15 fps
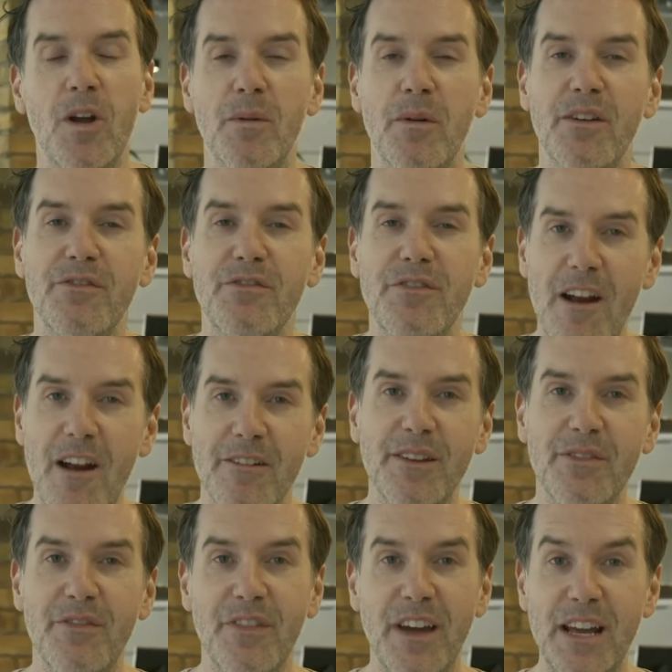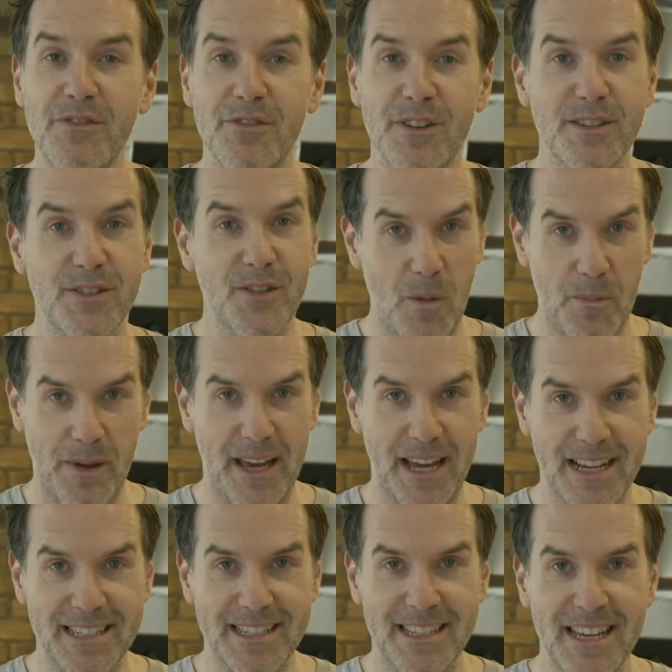one of my very favourite
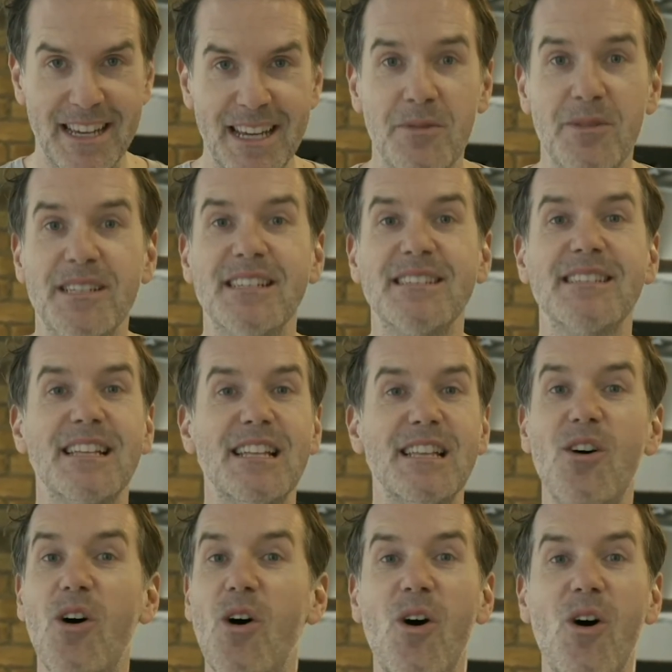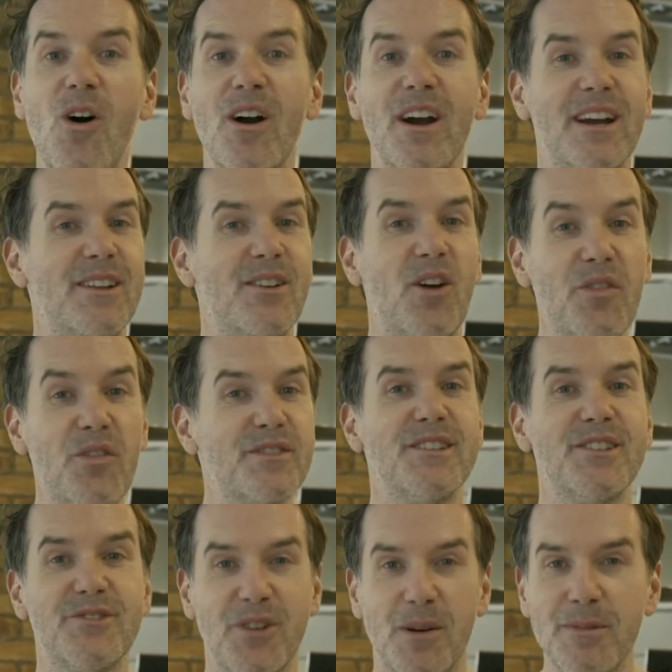topics, which is the long and often
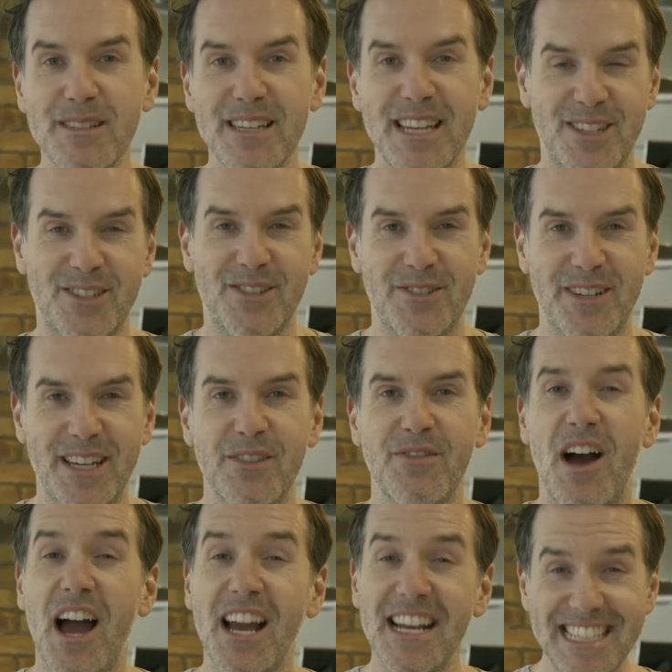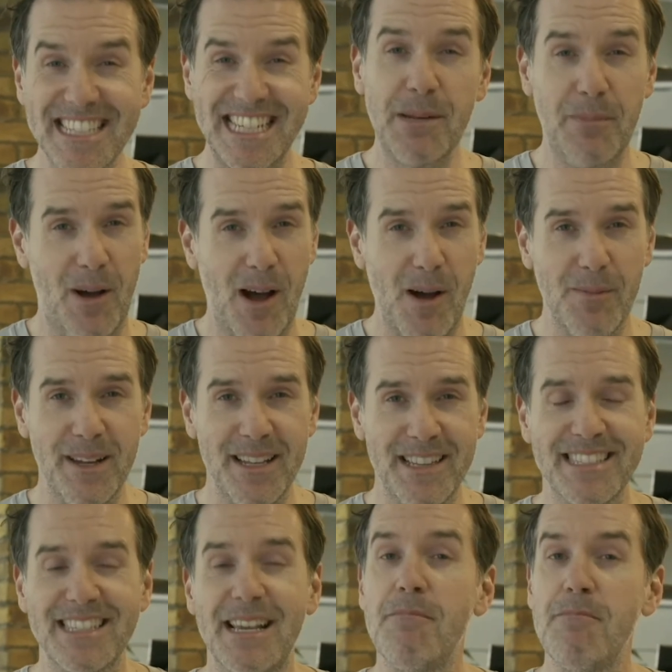troubled history of IT
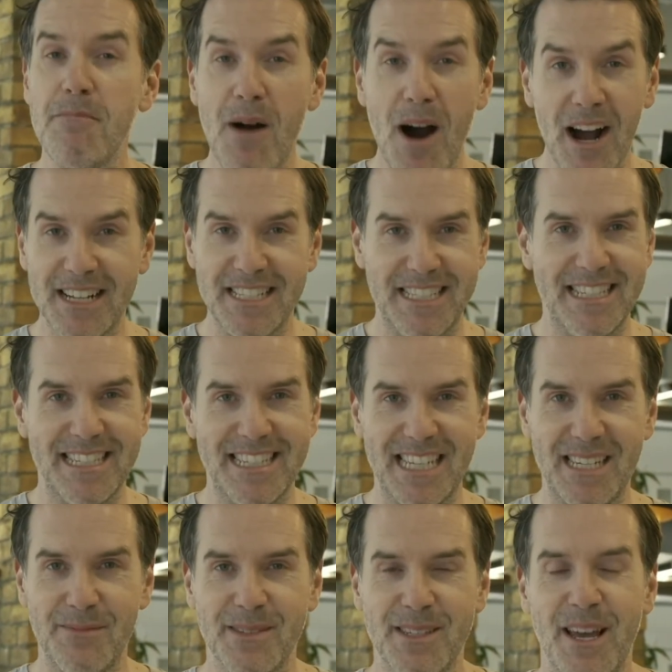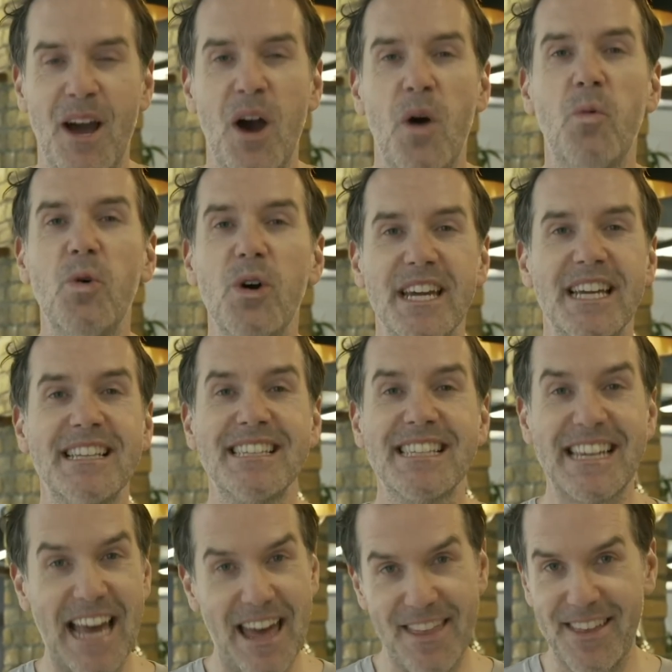departments and marketing teams working
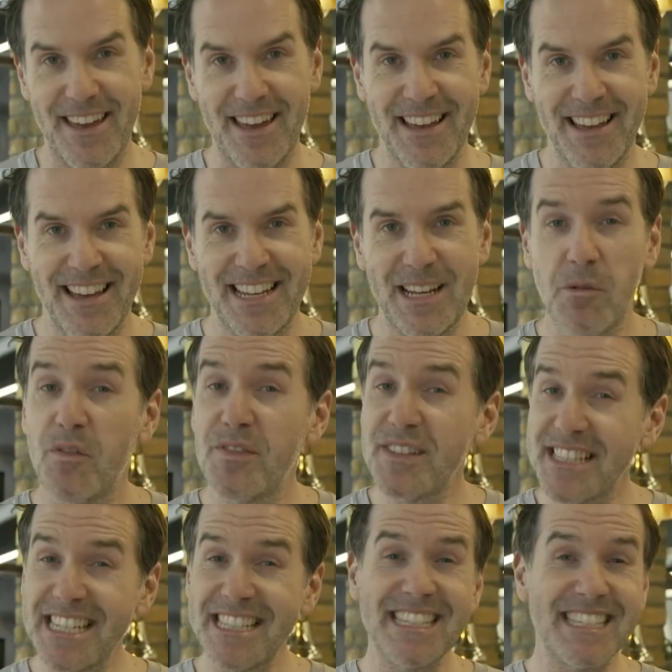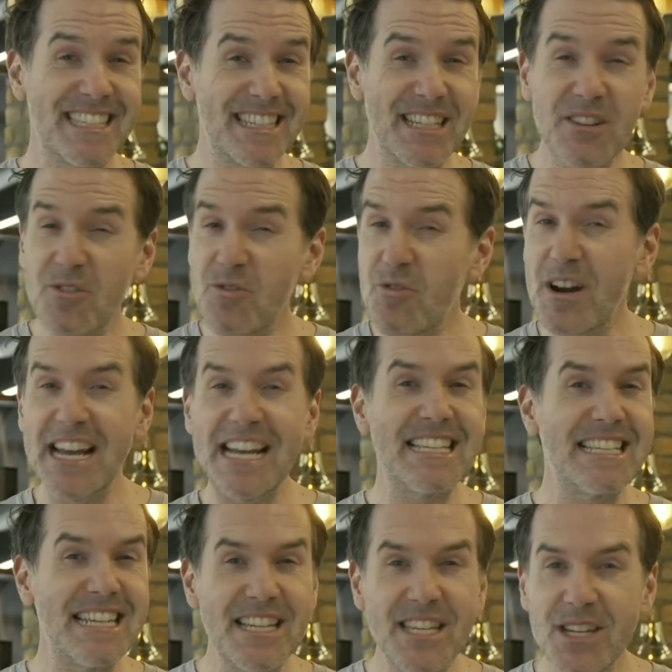together. Now obviously in this
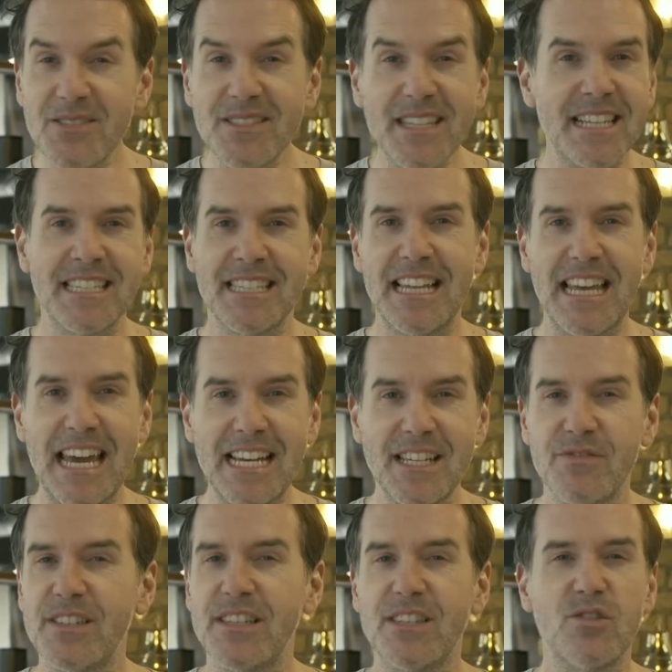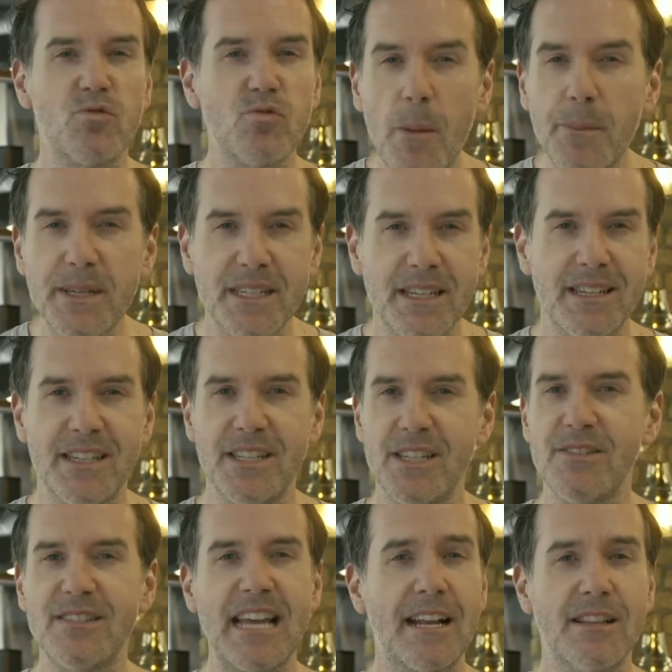crazy new digital age of disruption and new
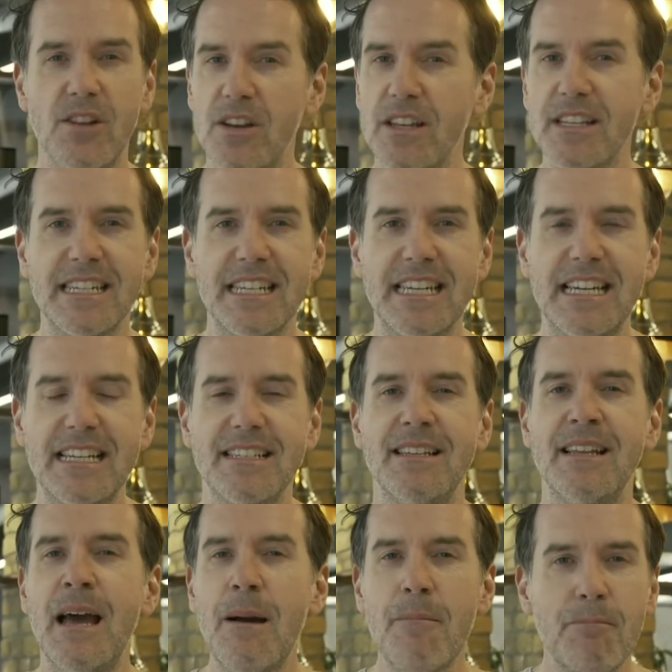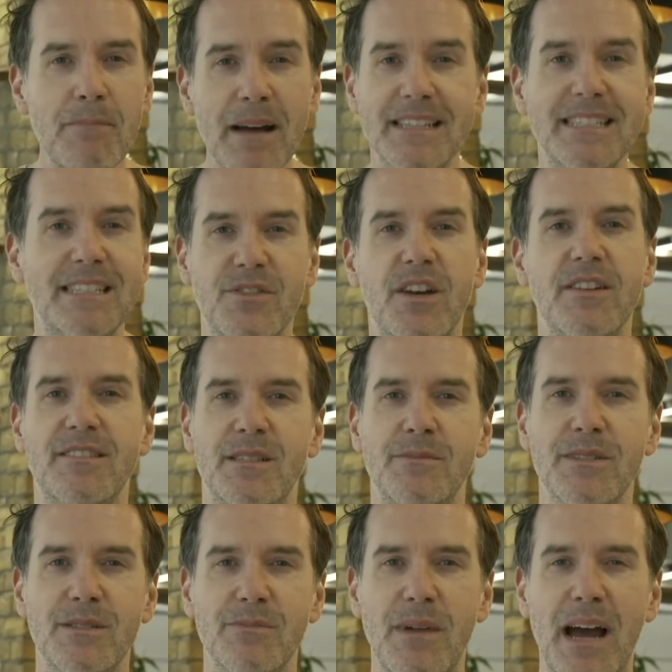technologies and massive
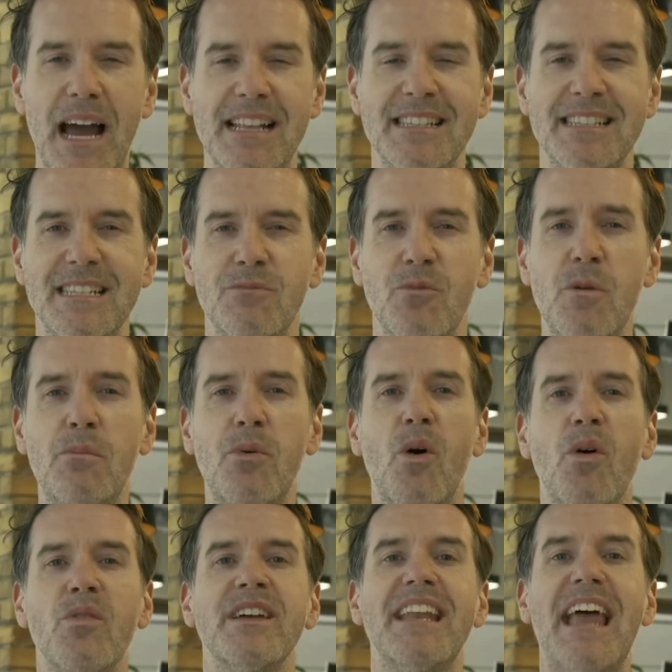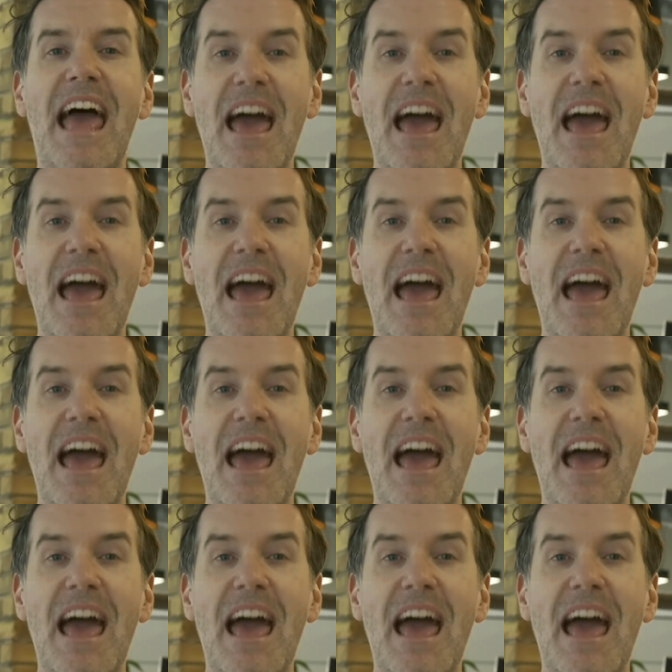customer demands, it's more important than